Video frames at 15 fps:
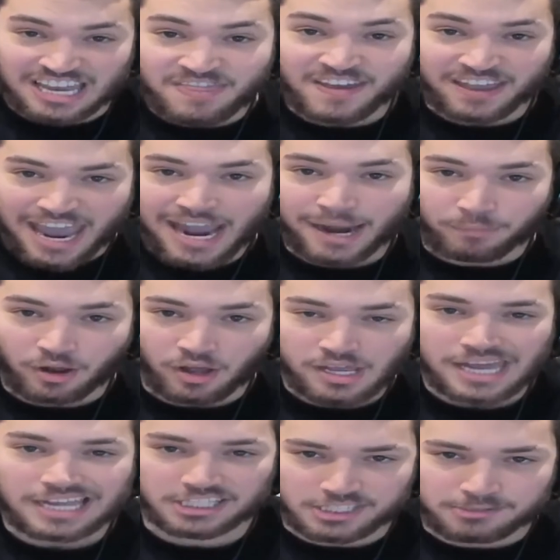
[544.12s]
in the camera
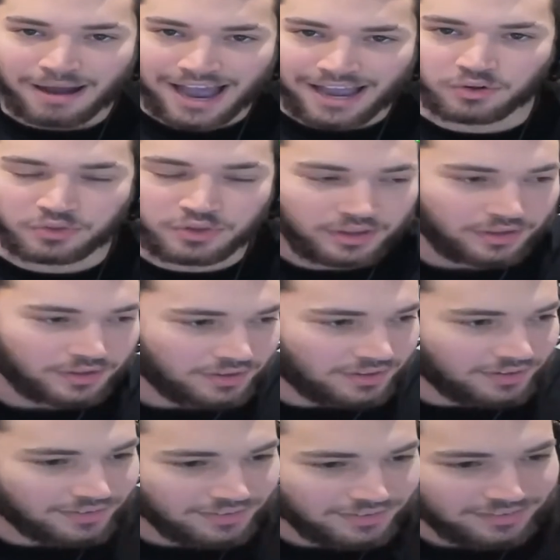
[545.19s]
and smiled.
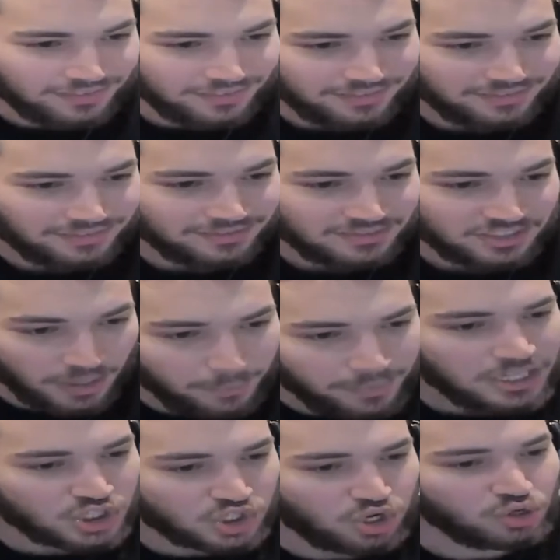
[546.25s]

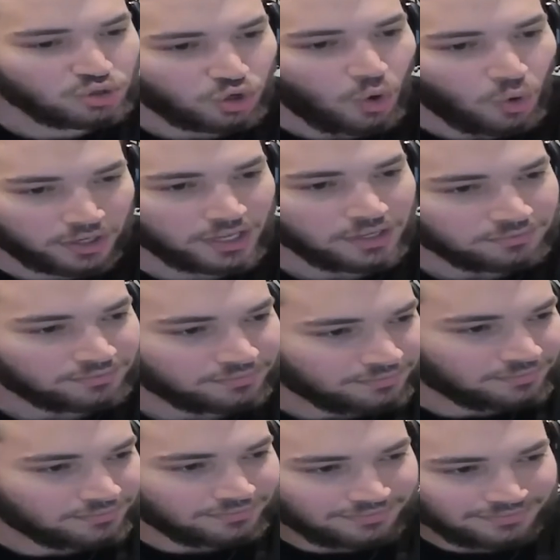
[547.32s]
Somebody screen record it.
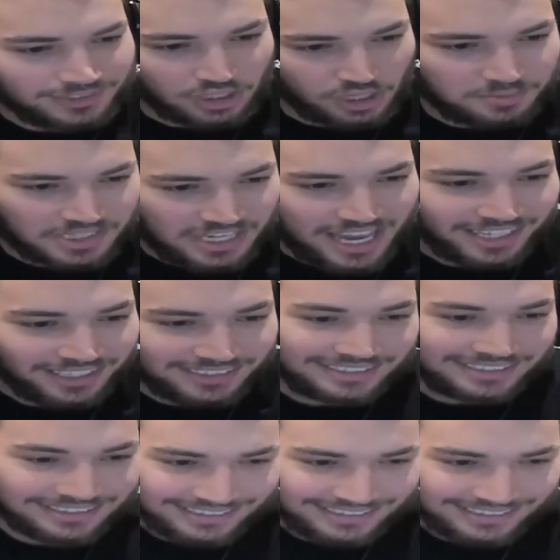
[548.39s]
You know what I'm saying?